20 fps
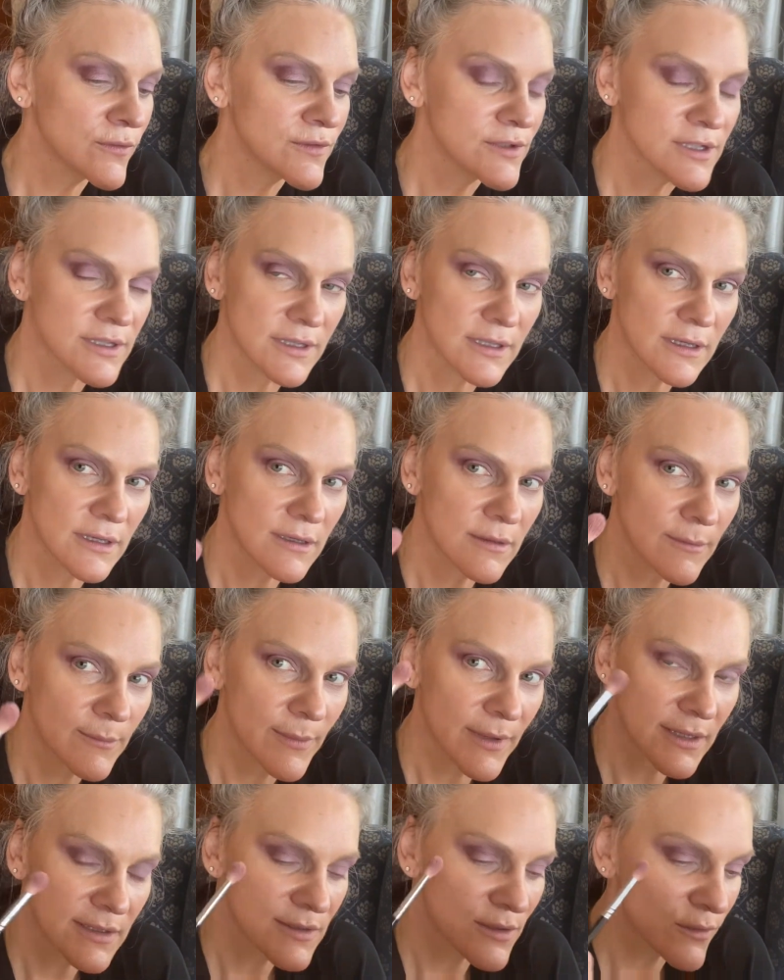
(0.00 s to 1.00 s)
to the
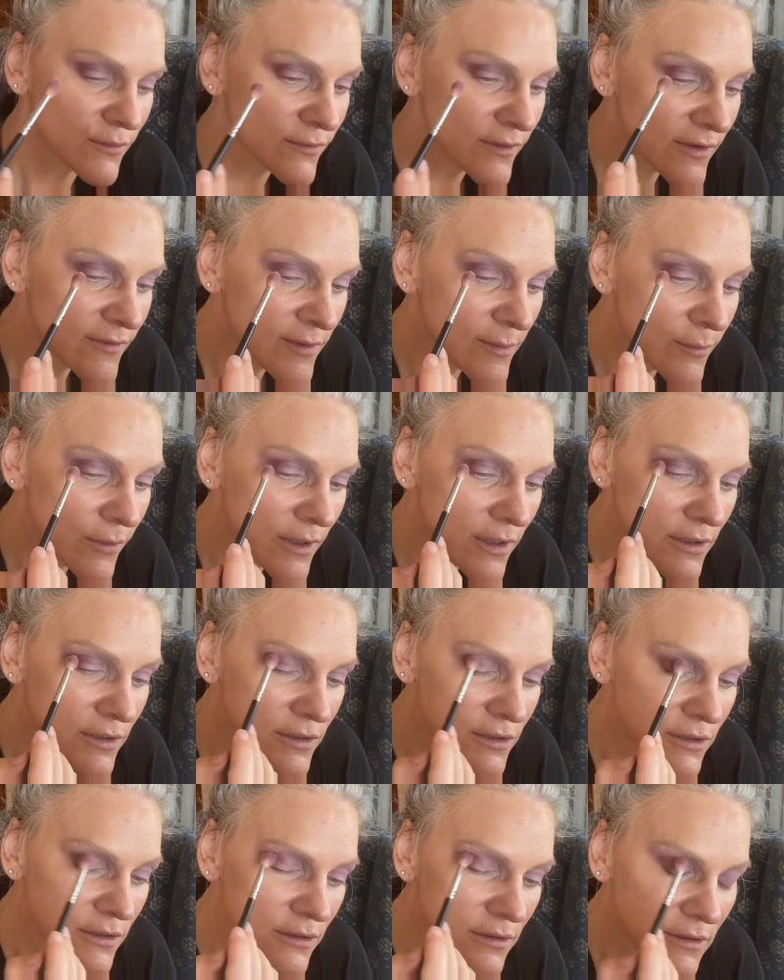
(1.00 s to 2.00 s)
big soft fluffy brush
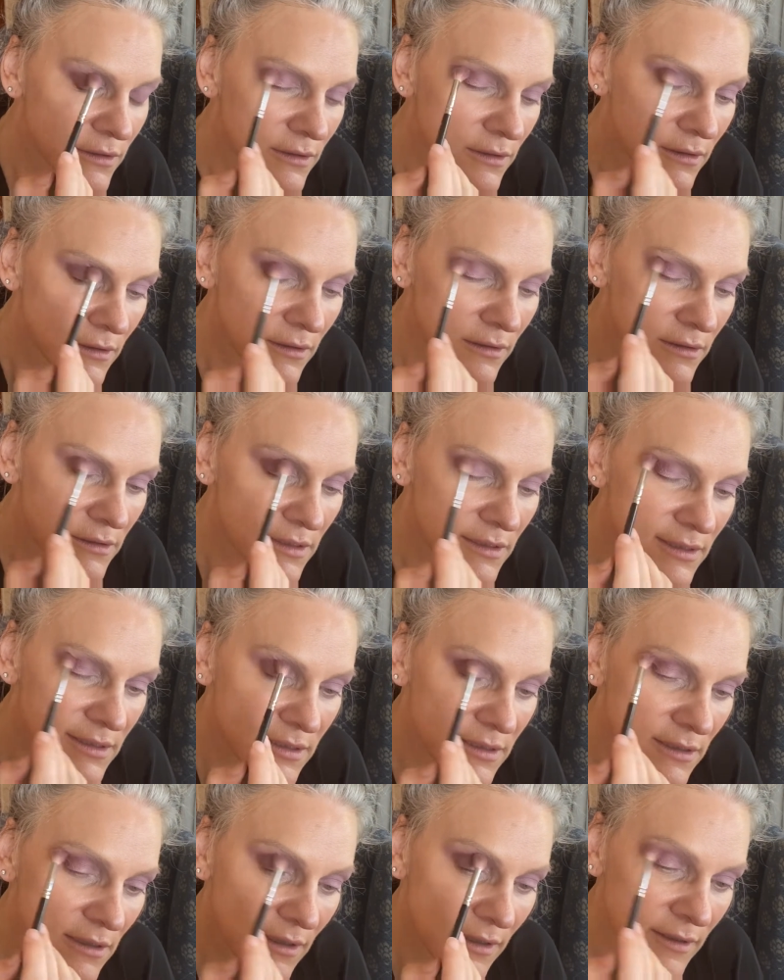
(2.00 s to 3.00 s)
just
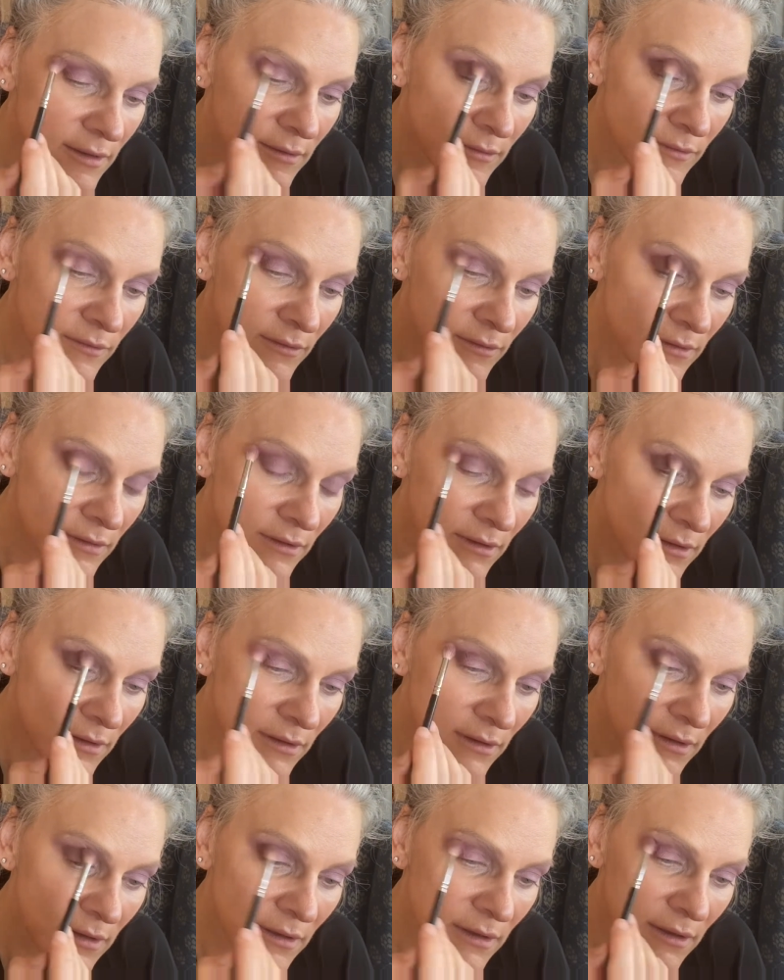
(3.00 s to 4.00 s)
to kind of
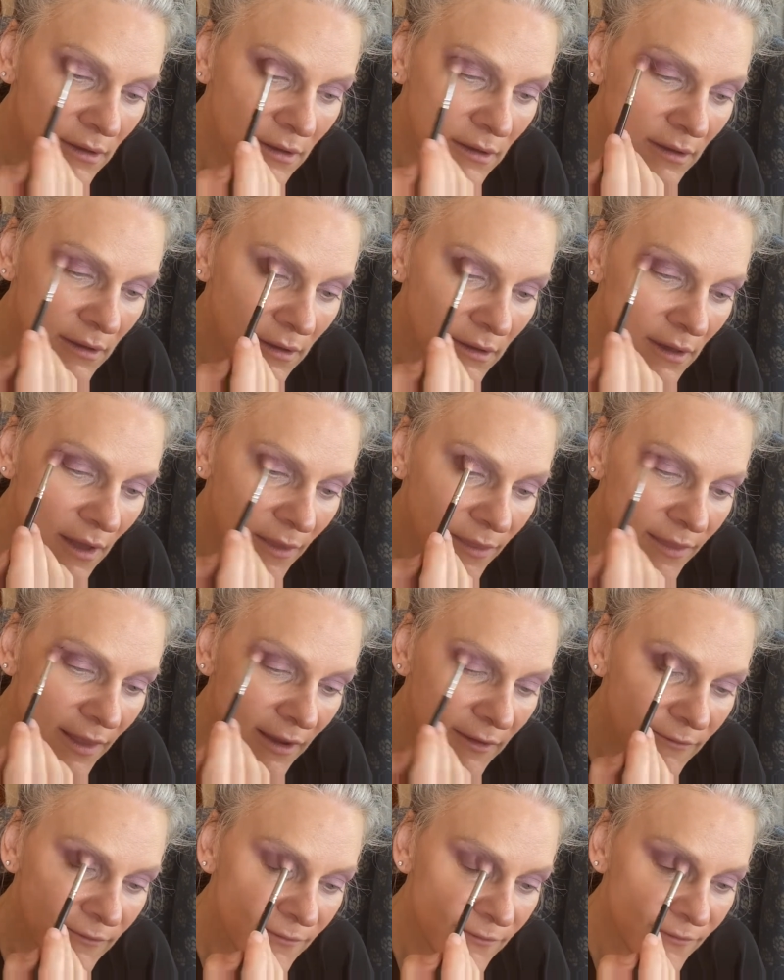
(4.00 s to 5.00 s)
get
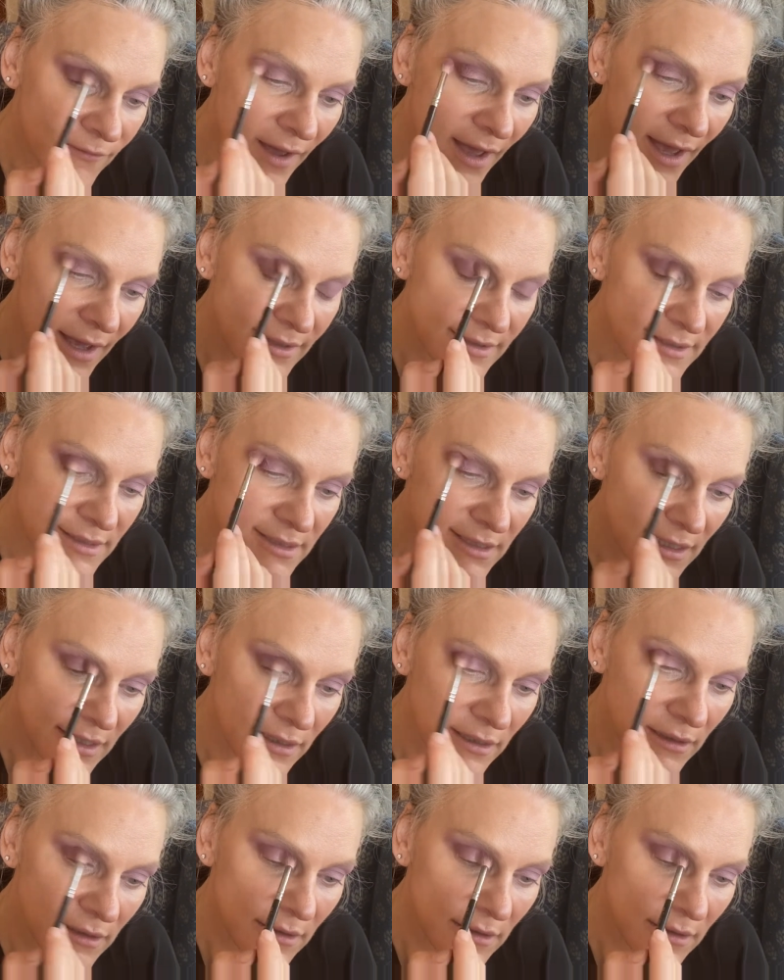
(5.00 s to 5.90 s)
that faster